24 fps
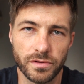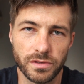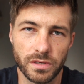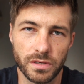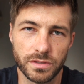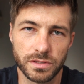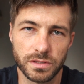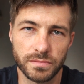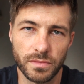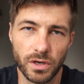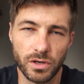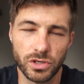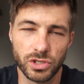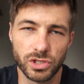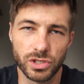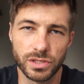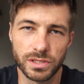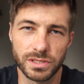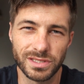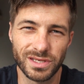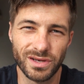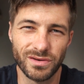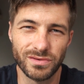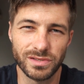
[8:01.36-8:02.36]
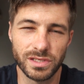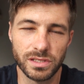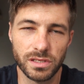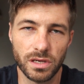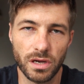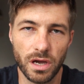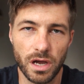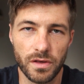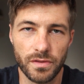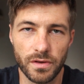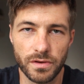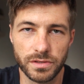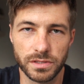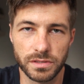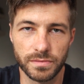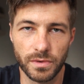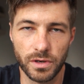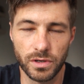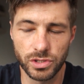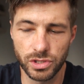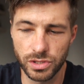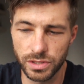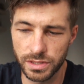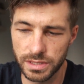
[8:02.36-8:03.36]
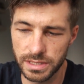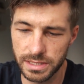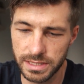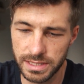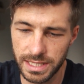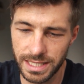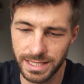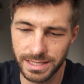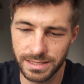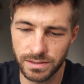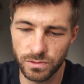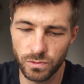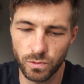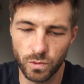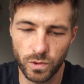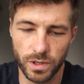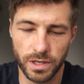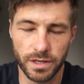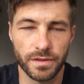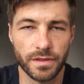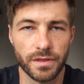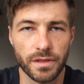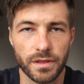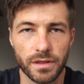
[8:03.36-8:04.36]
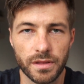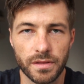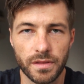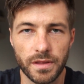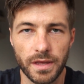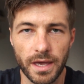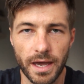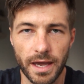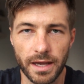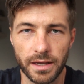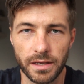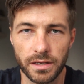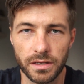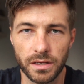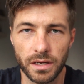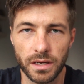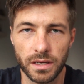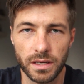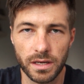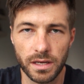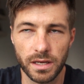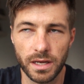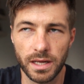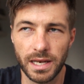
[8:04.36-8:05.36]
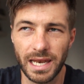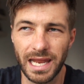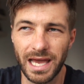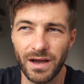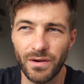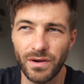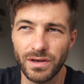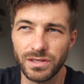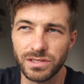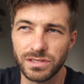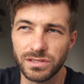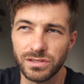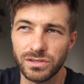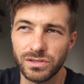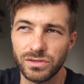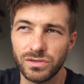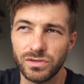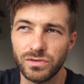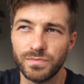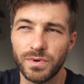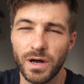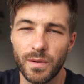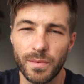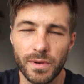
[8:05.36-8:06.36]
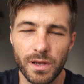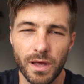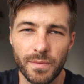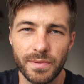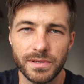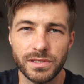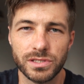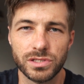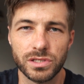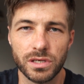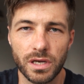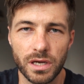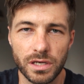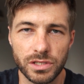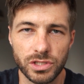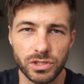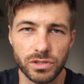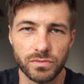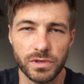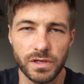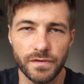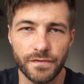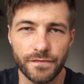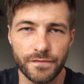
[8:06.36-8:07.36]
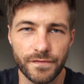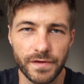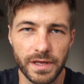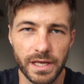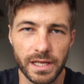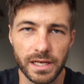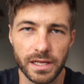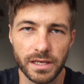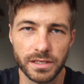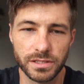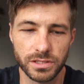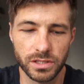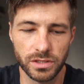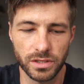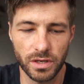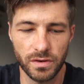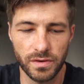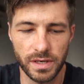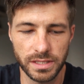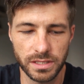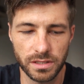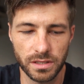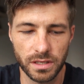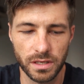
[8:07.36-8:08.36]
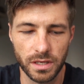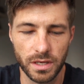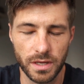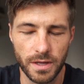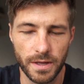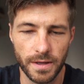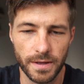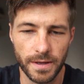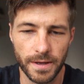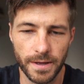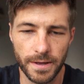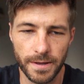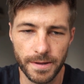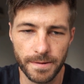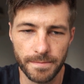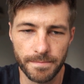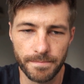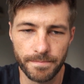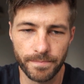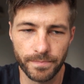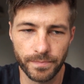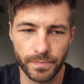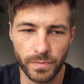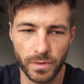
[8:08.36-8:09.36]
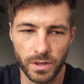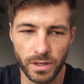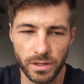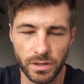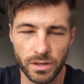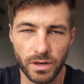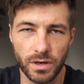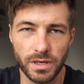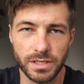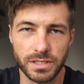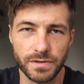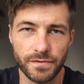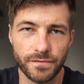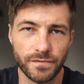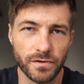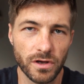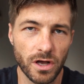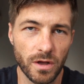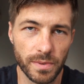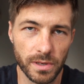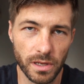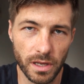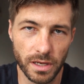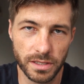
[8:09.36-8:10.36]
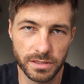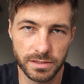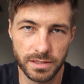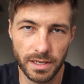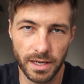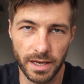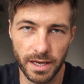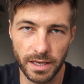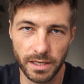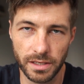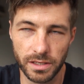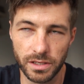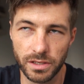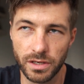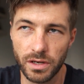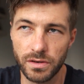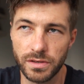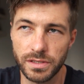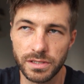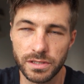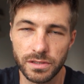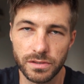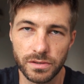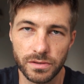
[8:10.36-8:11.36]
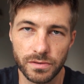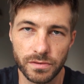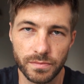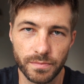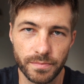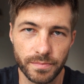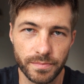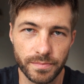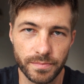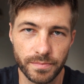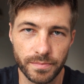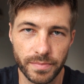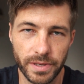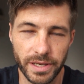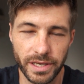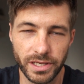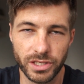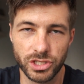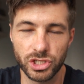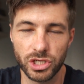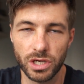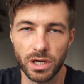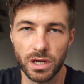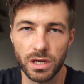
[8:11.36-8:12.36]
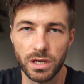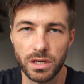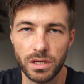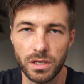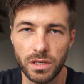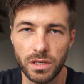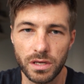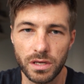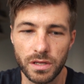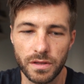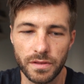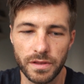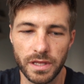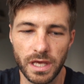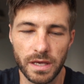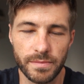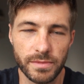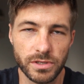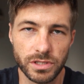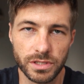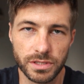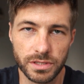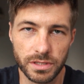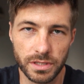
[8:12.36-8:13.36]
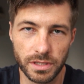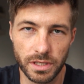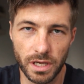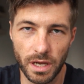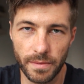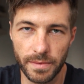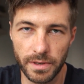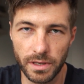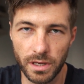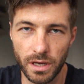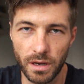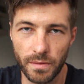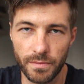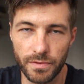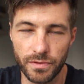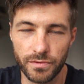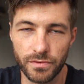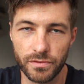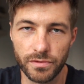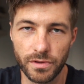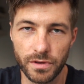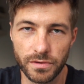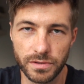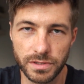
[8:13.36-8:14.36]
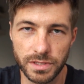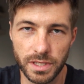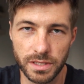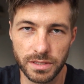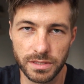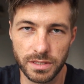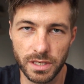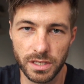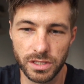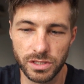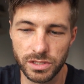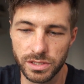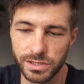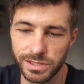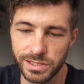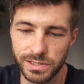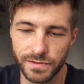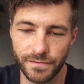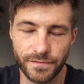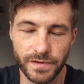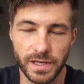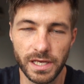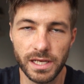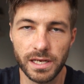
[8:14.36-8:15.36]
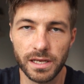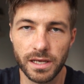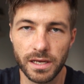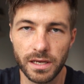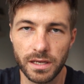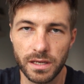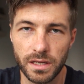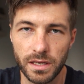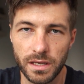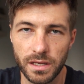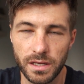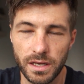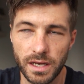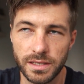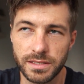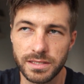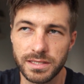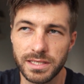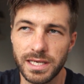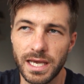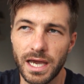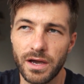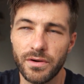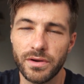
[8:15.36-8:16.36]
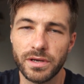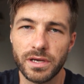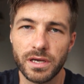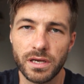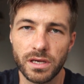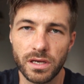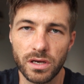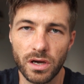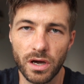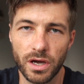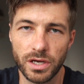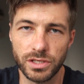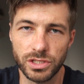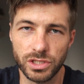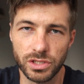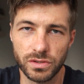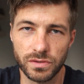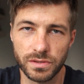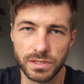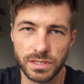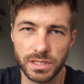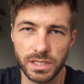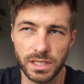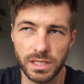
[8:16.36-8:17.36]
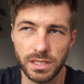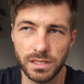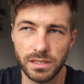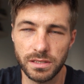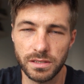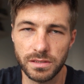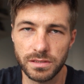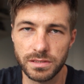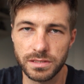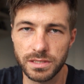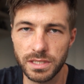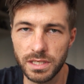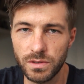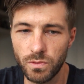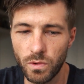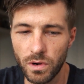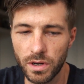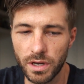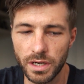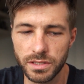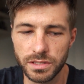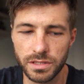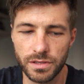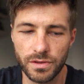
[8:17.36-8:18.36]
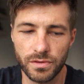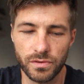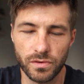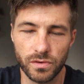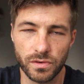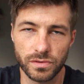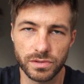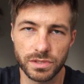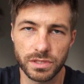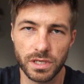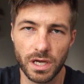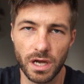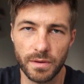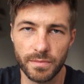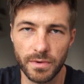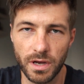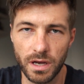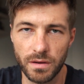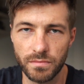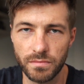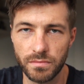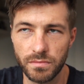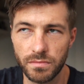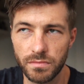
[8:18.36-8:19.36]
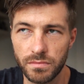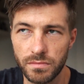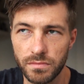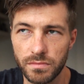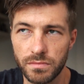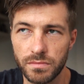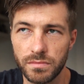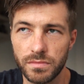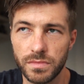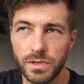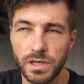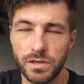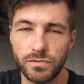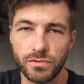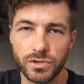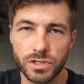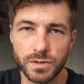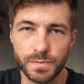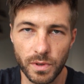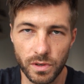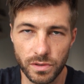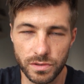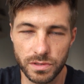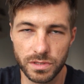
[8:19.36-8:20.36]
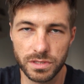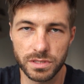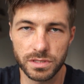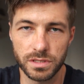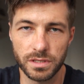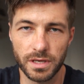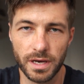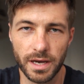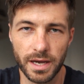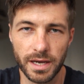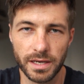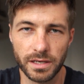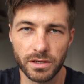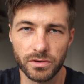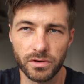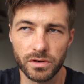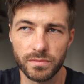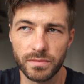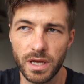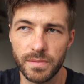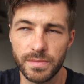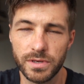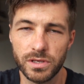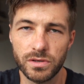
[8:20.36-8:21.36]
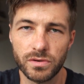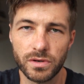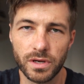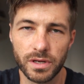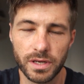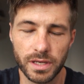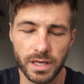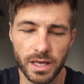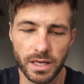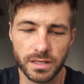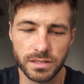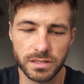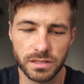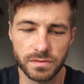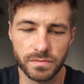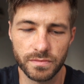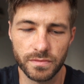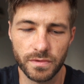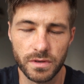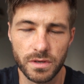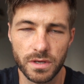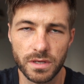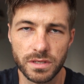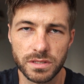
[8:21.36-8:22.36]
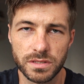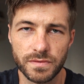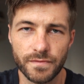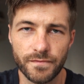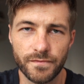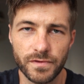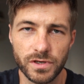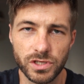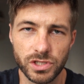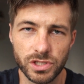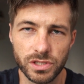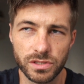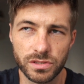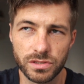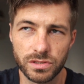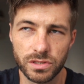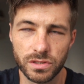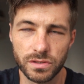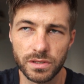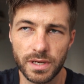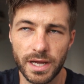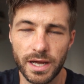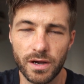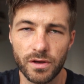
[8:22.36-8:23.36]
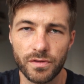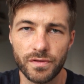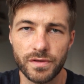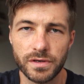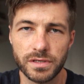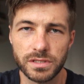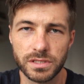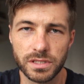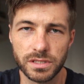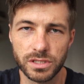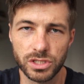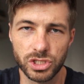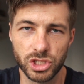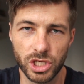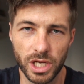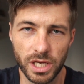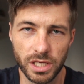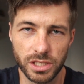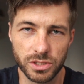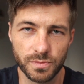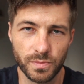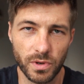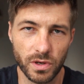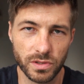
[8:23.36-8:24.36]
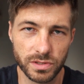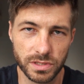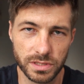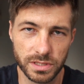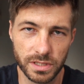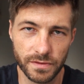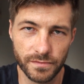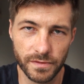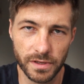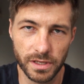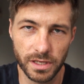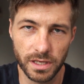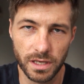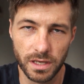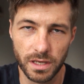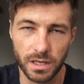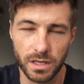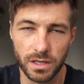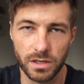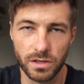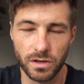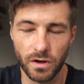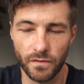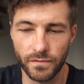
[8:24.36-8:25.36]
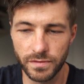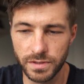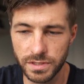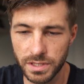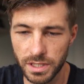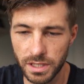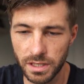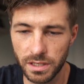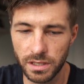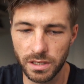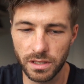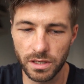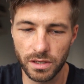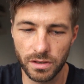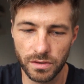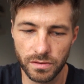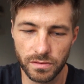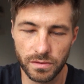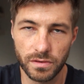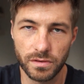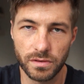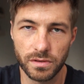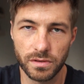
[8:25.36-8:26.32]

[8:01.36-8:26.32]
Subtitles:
in those emotions, and don't deny those emotions. Sit with the anger. Allow it to bubble up inside you and really feel it. So you don't need to verbalize that anger. You don't need to picture the images that are coming up through those sensations. Just feel it and see how it can guide you, and see what kinds of thoughts come up in response to that anger. And maybe you're going to get some visions on how things can change positively. Obviously, you know,